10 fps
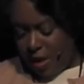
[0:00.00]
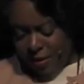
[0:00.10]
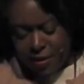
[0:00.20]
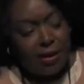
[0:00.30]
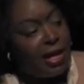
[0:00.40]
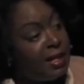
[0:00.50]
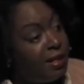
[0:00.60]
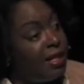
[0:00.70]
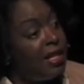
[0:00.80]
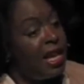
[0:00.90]
It's less
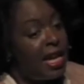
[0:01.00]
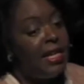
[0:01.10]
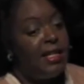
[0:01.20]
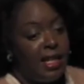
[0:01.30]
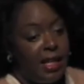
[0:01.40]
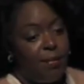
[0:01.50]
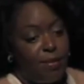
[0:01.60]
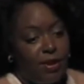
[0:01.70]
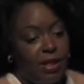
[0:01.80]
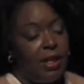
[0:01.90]
than
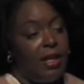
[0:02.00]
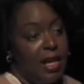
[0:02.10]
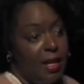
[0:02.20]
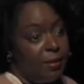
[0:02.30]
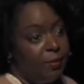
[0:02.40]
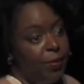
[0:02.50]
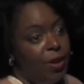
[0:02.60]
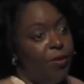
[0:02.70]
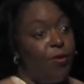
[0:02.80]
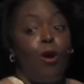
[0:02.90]
18% now
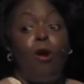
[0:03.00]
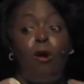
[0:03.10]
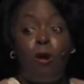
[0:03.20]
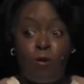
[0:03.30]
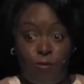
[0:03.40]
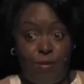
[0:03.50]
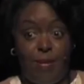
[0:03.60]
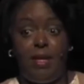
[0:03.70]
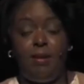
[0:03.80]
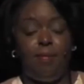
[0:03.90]
for all
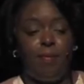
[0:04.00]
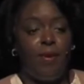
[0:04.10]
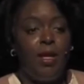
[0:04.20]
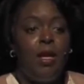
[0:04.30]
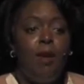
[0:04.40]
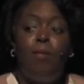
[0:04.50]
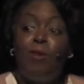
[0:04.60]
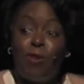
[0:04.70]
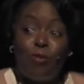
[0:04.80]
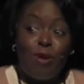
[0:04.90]
women. But
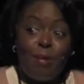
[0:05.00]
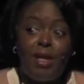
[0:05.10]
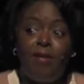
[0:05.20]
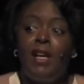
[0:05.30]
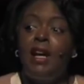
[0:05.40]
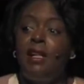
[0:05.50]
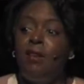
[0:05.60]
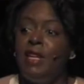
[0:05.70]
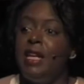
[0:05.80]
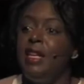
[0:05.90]
for women of color,
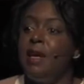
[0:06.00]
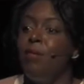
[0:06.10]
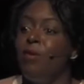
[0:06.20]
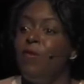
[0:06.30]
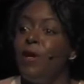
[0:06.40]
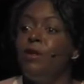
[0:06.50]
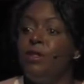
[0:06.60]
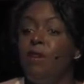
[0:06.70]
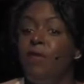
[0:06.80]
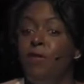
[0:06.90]
that number falls
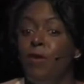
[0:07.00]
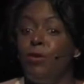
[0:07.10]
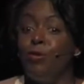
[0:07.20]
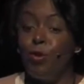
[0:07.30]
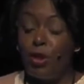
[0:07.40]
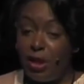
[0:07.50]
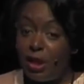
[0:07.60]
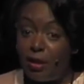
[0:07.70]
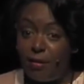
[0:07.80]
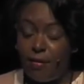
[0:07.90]
off a virtual
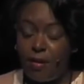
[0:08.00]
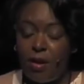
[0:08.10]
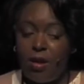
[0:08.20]
cliff.